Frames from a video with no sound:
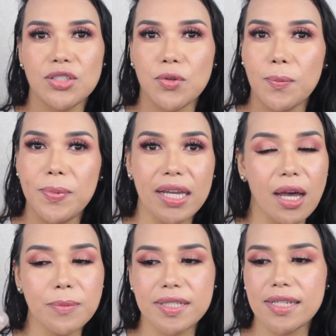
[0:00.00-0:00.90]
so big
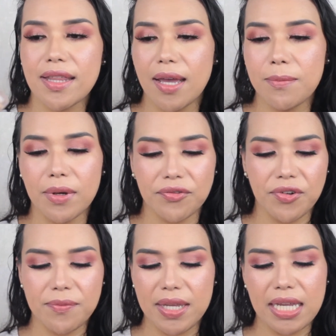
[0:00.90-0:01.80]
ups to them, but
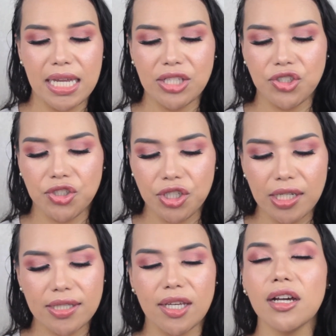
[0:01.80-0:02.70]
for me it's
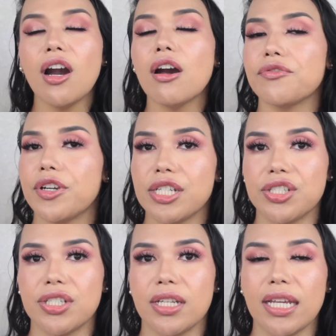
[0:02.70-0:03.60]
just the coverage